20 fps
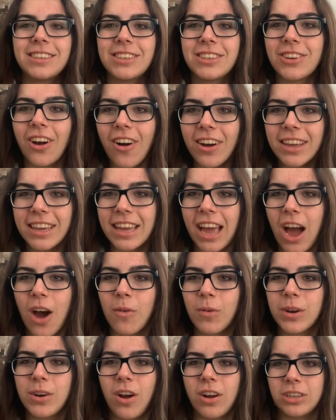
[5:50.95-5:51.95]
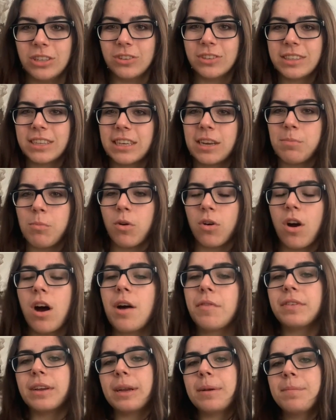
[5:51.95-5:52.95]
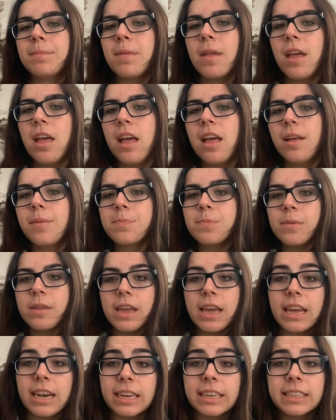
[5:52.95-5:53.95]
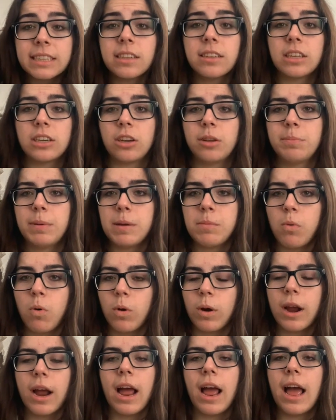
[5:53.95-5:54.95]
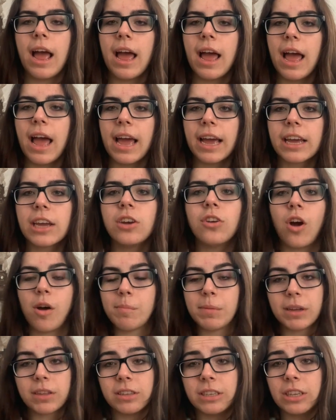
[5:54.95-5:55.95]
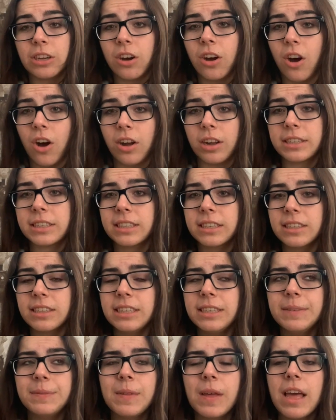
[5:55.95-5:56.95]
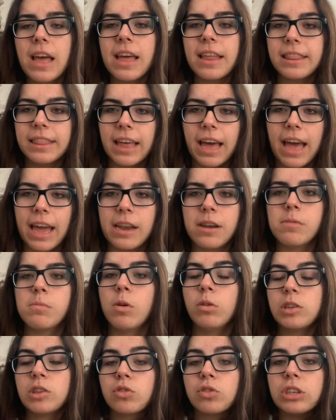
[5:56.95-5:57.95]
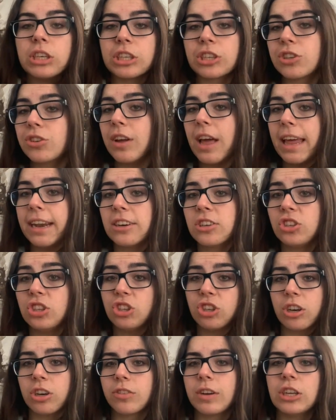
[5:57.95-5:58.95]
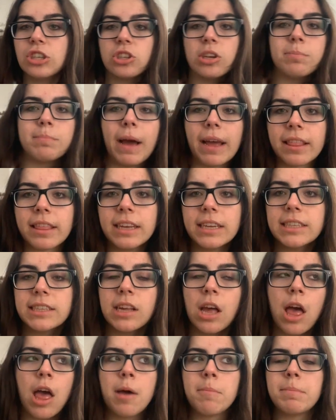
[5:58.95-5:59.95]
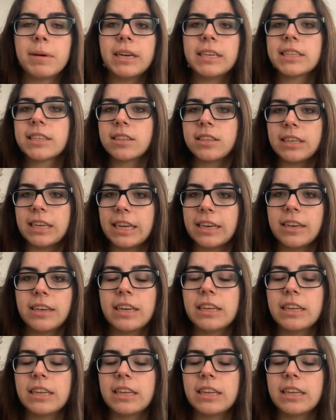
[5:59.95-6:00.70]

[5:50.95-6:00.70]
shocking how we're not using it more often. It is a little bit more economically costly than most traditional energy generation methods, but it's clean,